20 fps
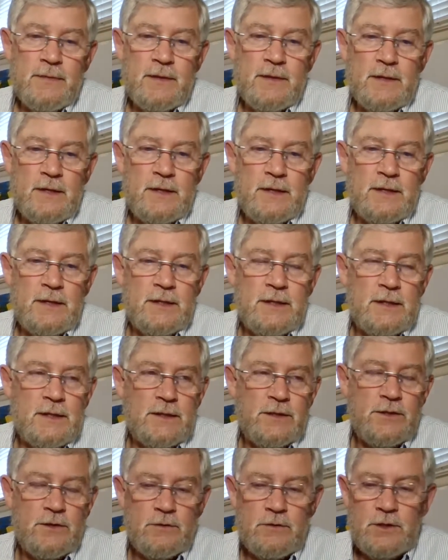
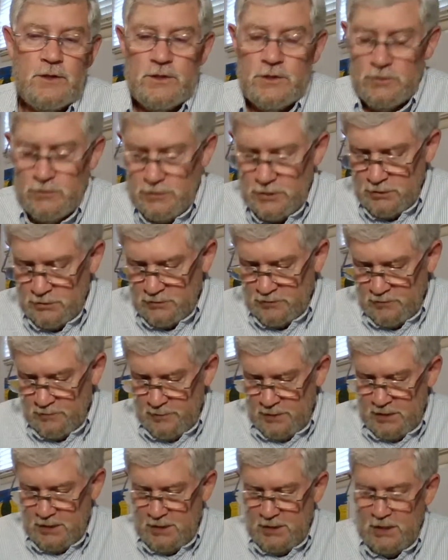32 years from
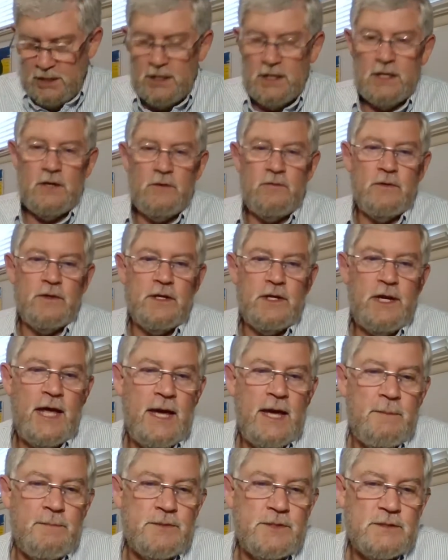end to end with a
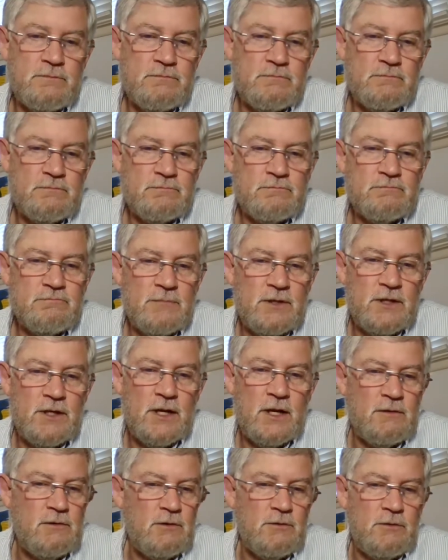lapse that
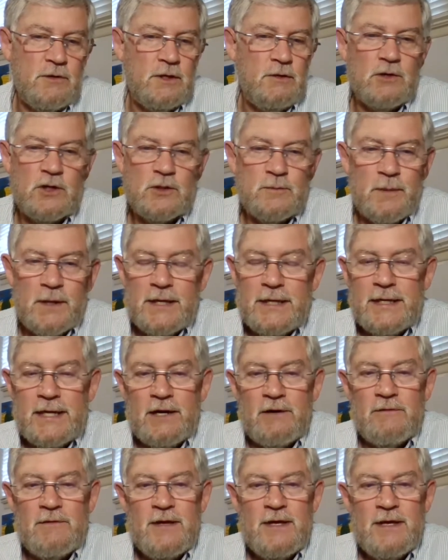I don't need to explain
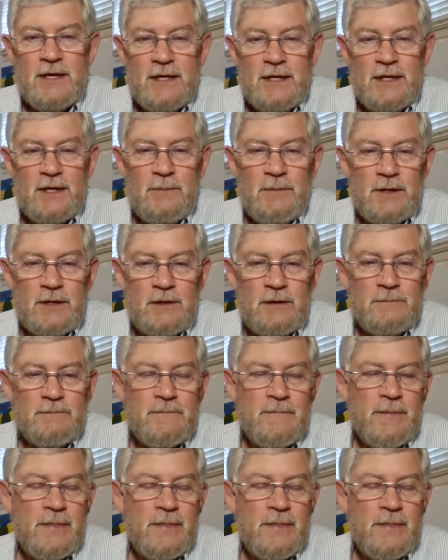now in the middle.